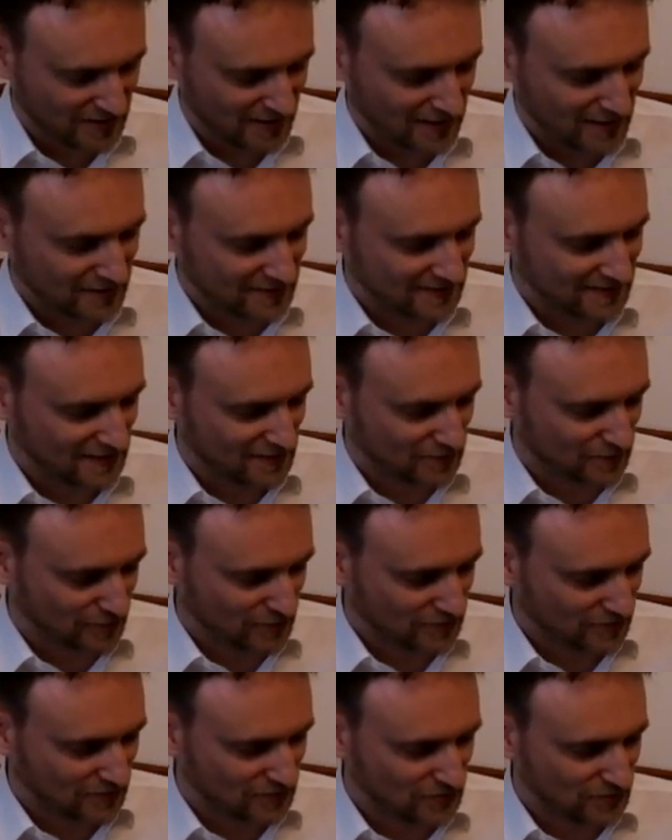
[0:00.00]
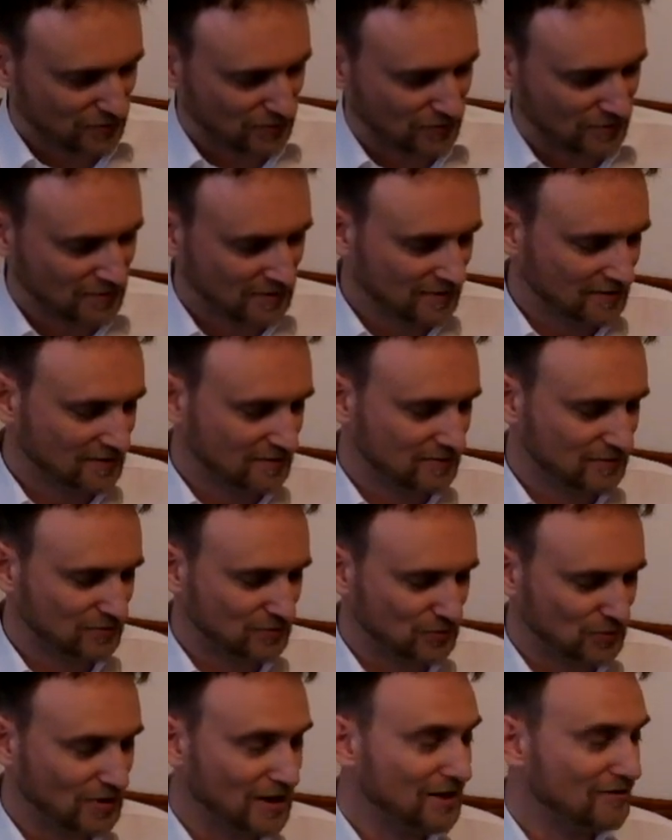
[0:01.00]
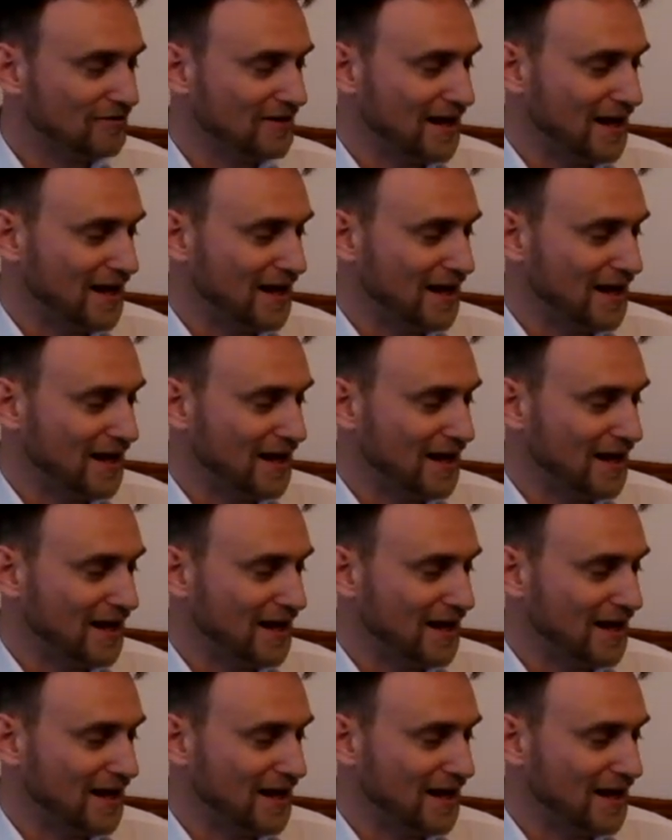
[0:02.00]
Alexander wants to know, Do you have